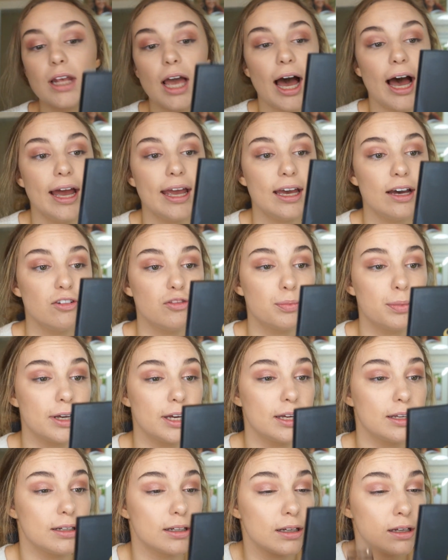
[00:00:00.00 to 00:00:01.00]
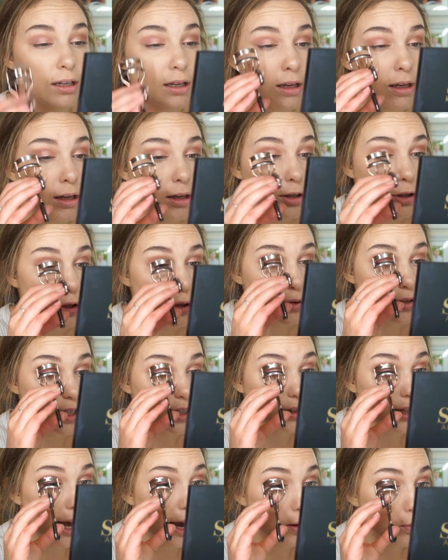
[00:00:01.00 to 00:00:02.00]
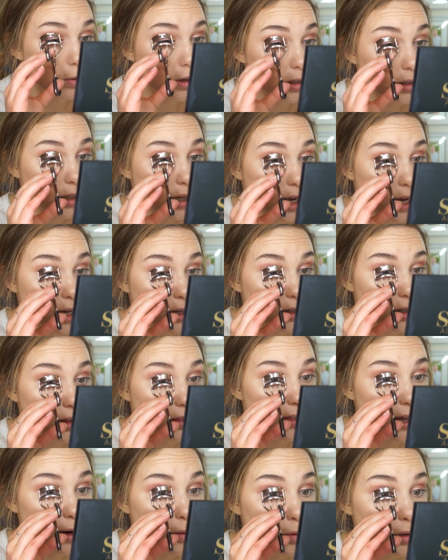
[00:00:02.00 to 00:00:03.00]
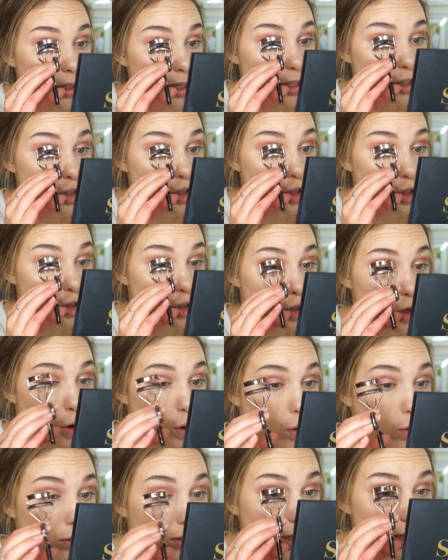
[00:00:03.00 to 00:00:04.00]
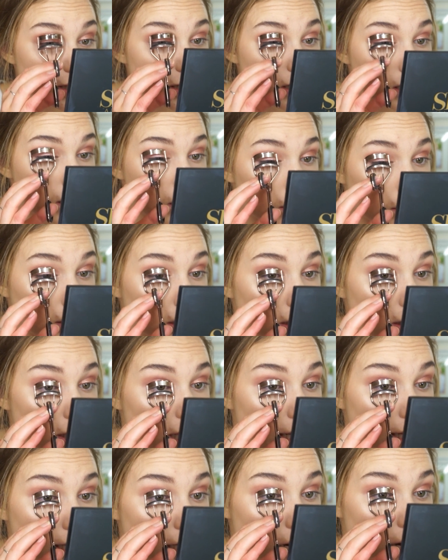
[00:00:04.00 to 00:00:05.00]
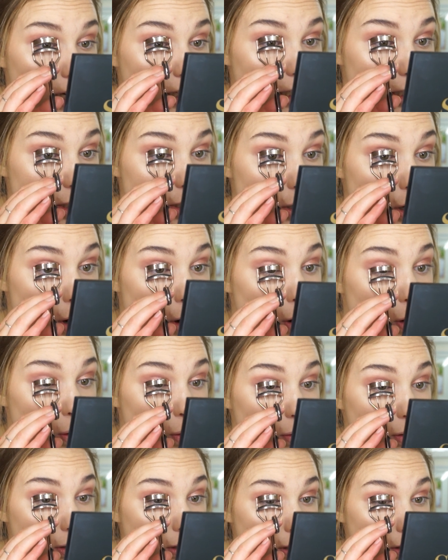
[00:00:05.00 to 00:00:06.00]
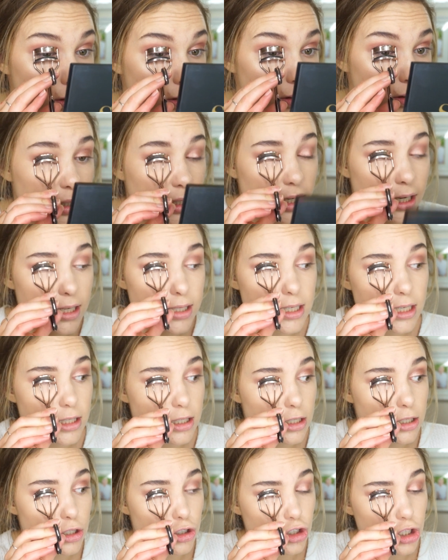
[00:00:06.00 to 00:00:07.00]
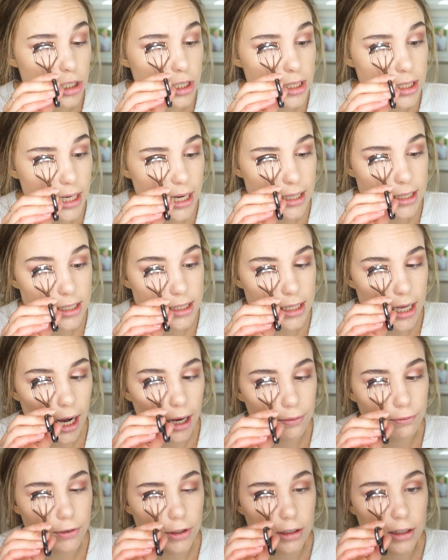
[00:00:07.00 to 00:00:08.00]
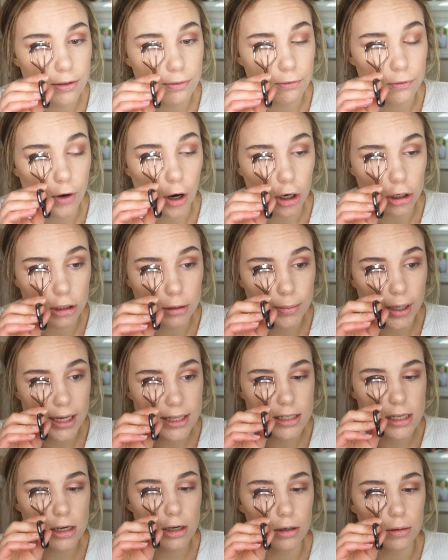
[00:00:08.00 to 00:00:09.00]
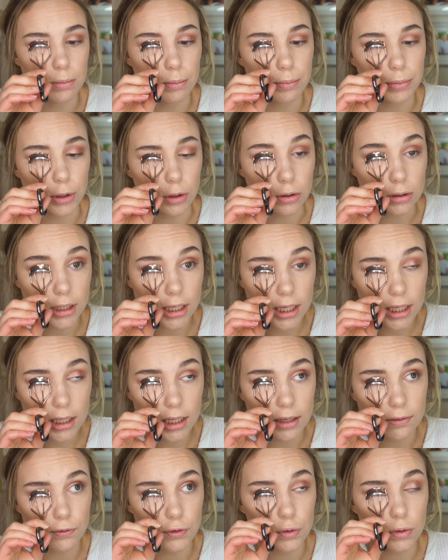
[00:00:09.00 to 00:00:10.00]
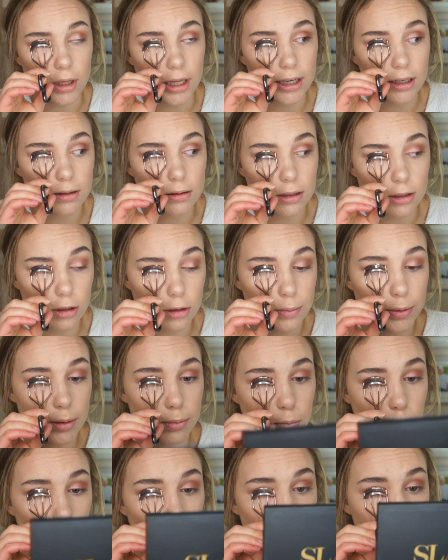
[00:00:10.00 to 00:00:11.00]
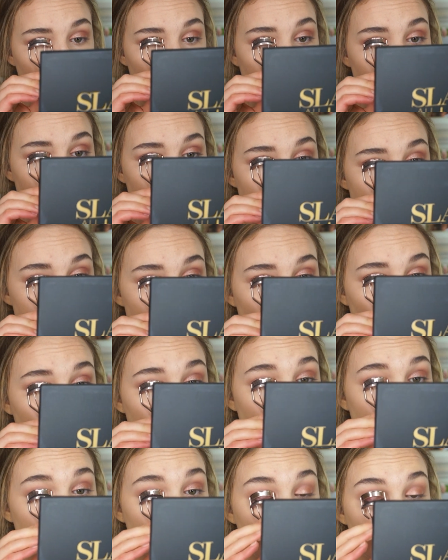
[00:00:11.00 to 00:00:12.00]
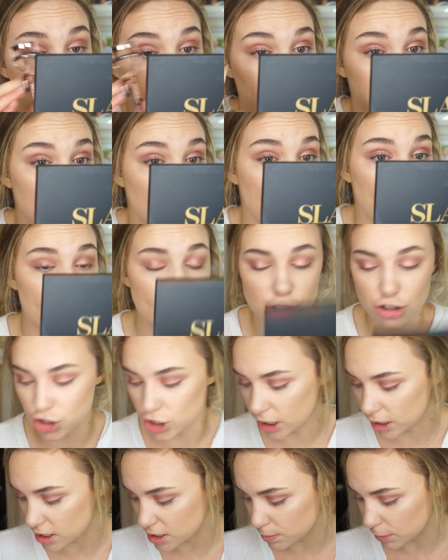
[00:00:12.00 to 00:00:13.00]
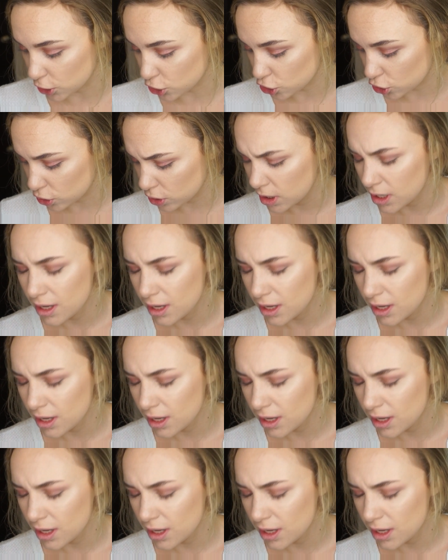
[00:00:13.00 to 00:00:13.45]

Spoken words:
I have been using that one, and that one I don't necessarily like on its own because it's not very volumizing or building. If you like a little bit more like separated lash, not as much